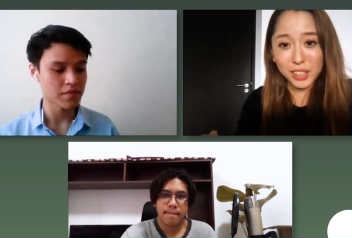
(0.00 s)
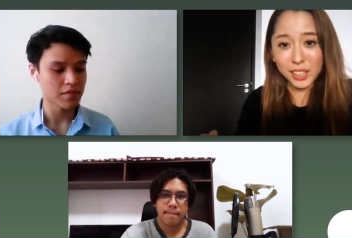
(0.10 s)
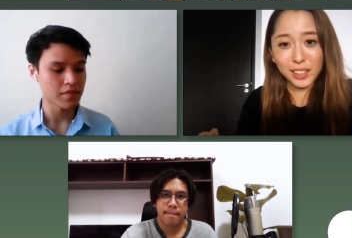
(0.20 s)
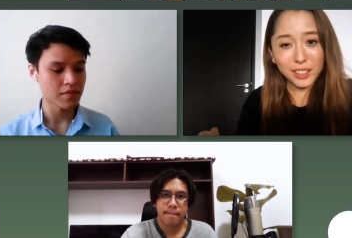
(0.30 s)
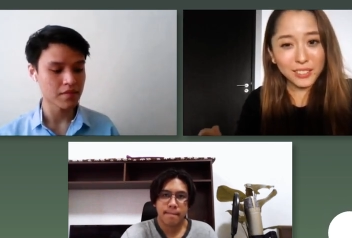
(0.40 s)

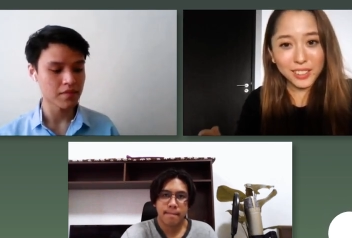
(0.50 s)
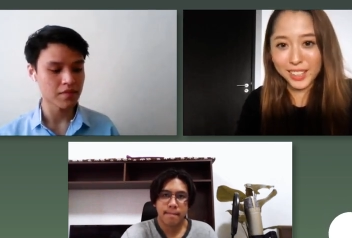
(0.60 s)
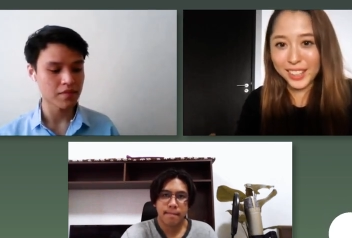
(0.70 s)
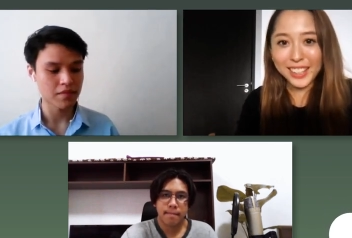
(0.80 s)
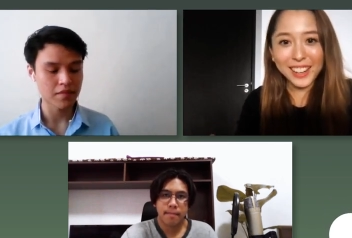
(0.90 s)
Speaker 1: really,
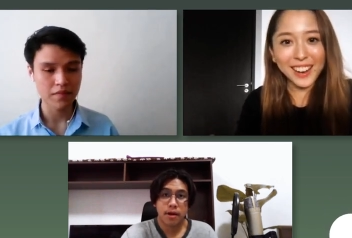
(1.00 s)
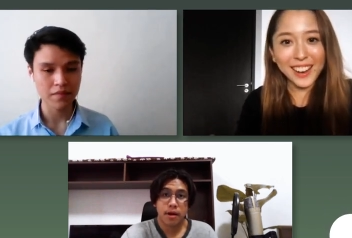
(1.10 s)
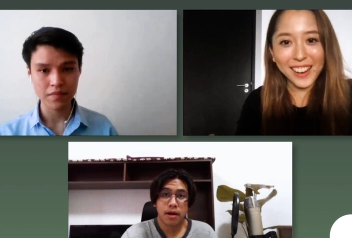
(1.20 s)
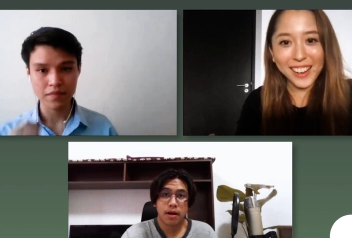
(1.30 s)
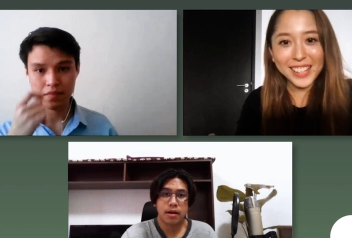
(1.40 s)
really
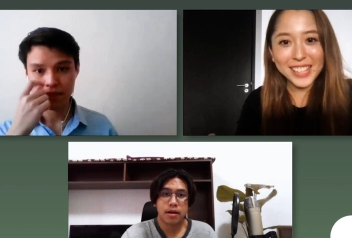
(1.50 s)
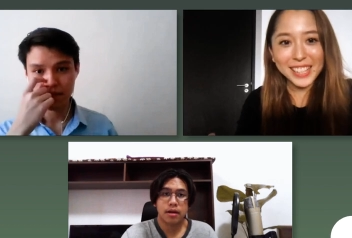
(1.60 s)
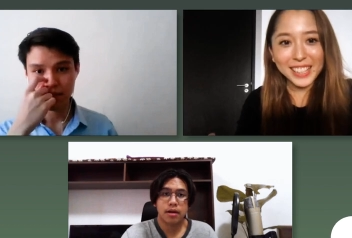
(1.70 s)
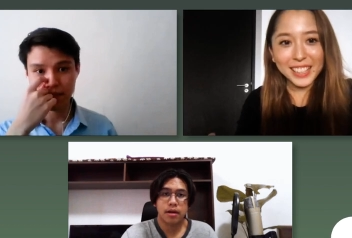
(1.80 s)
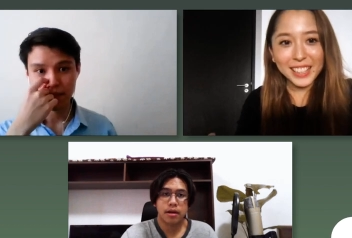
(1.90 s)
hot.
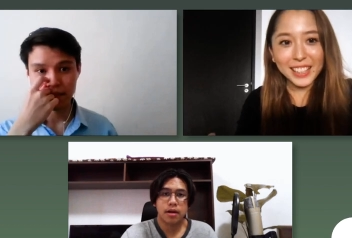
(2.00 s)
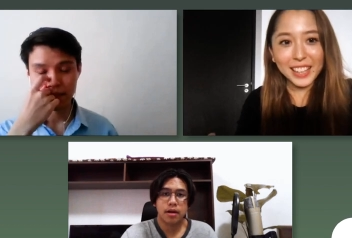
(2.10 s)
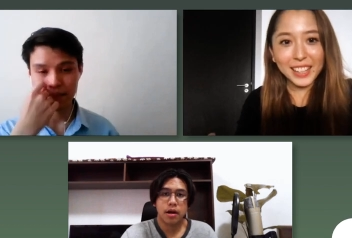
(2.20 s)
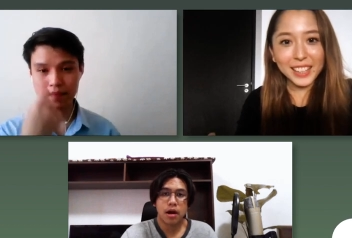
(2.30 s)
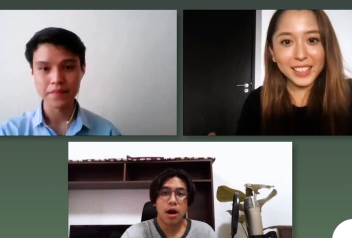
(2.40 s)

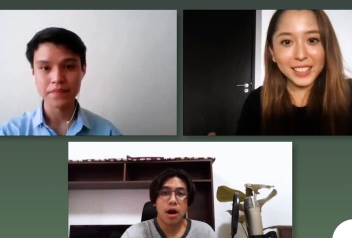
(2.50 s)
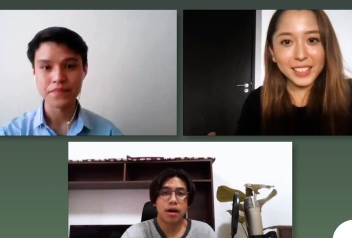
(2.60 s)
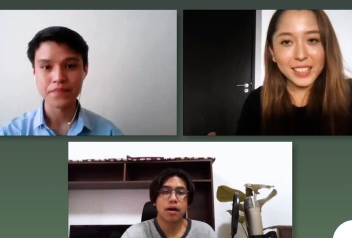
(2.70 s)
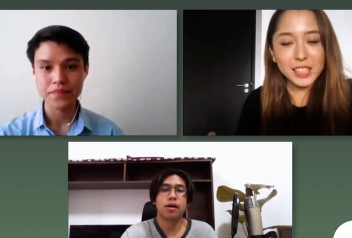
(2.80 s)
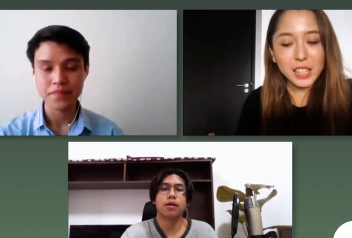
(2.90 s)
Like
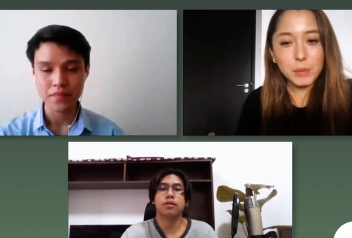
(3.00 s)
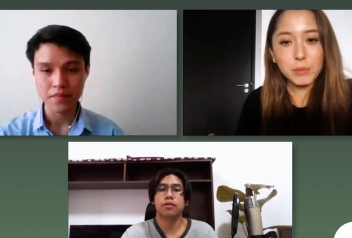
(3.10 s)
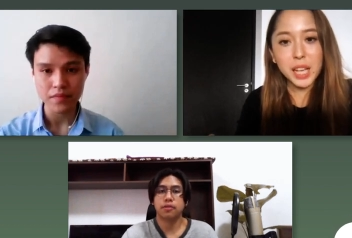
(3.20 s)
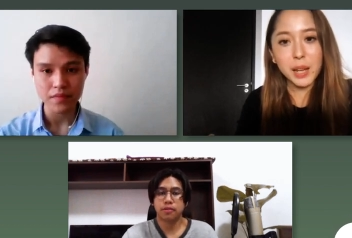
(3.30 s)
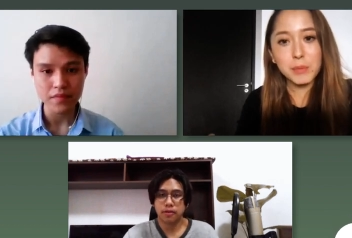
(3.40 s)

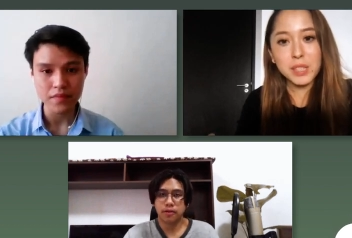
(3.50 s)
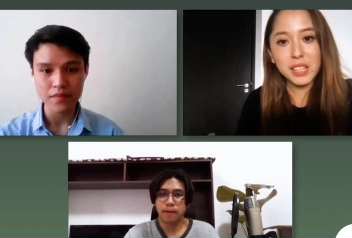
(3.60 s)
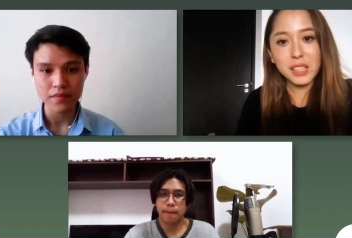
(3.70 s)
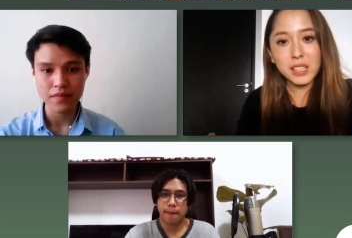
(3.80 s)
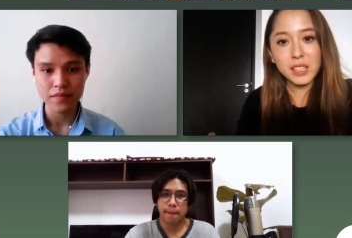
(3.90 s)
sometimes
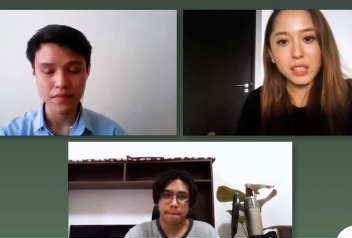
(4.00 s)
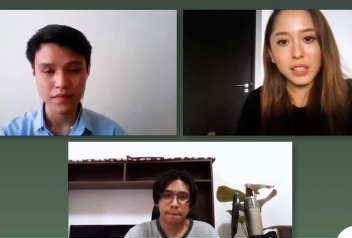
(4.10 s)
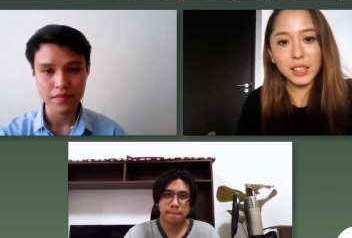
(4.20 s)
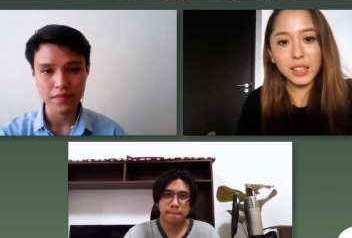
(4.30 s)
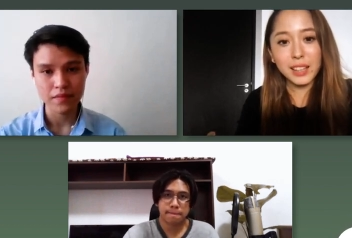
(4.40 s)
it's
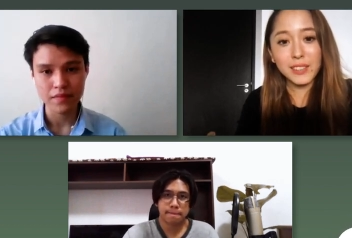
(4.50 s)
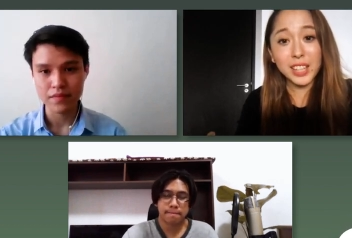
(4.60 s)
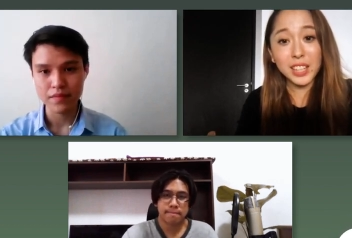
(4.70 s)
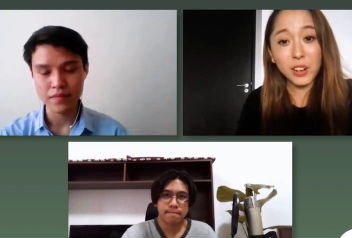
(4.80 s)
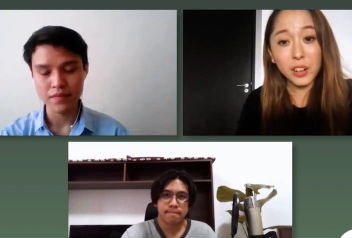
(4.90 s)

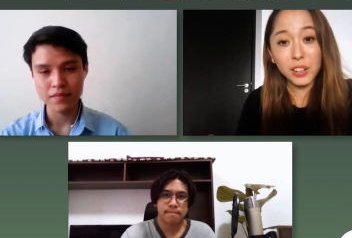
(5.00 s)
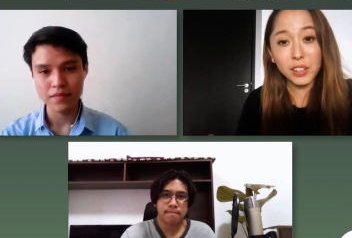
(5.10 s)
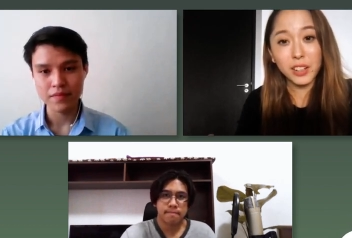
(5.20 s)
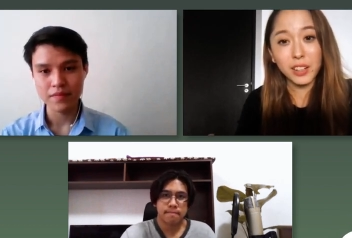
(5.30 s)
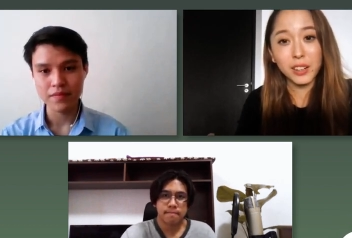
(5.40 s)
even
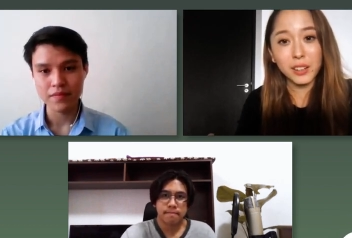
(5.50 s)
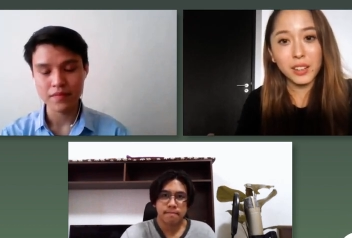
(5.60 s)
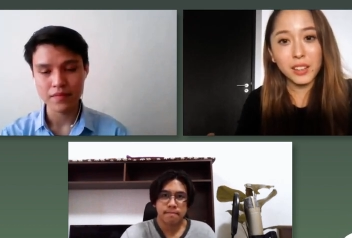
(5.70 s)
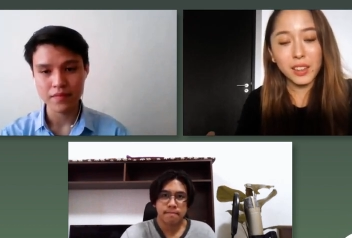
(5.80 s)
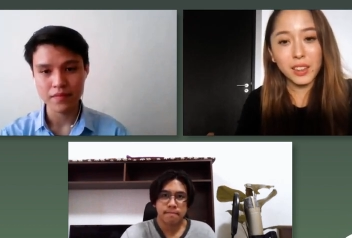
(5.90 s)
hotter
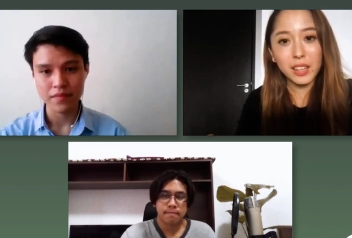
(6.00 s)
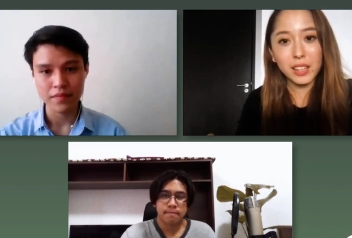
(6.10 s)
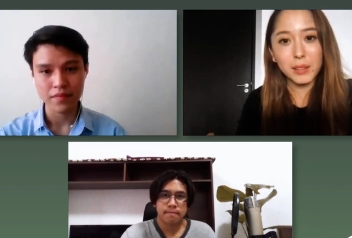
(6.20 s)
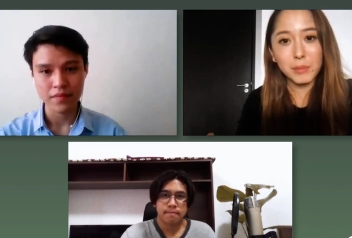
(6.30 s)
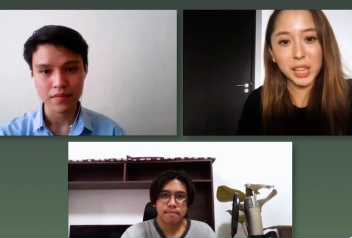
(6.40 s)

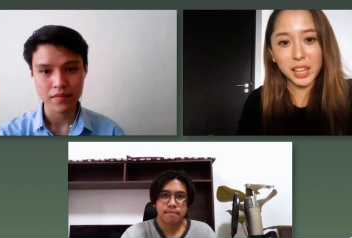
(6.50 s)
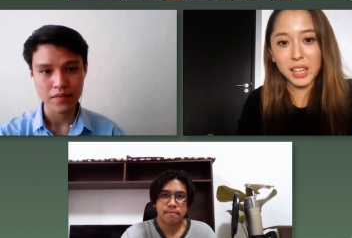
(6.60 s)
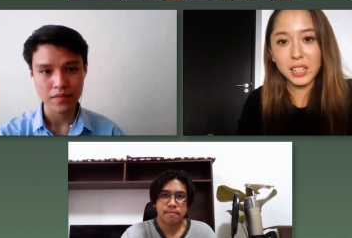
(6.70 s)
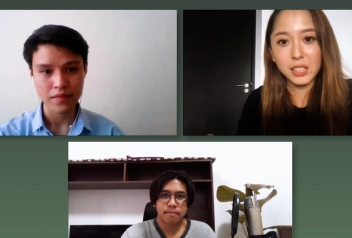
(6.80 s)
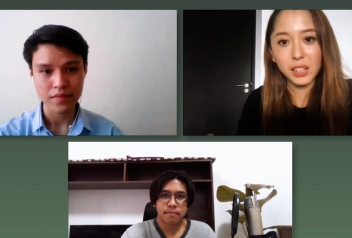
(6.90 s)
than
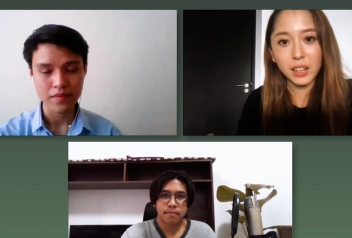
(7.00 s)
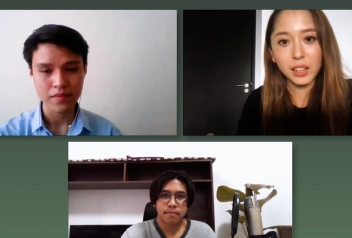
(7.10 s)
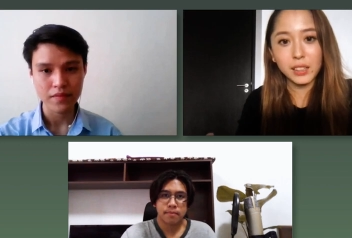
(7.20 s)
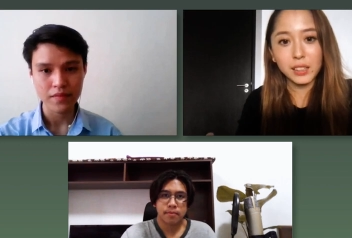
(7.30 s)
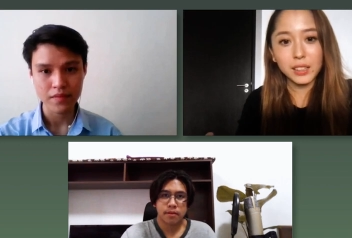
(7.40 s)
Malaysia.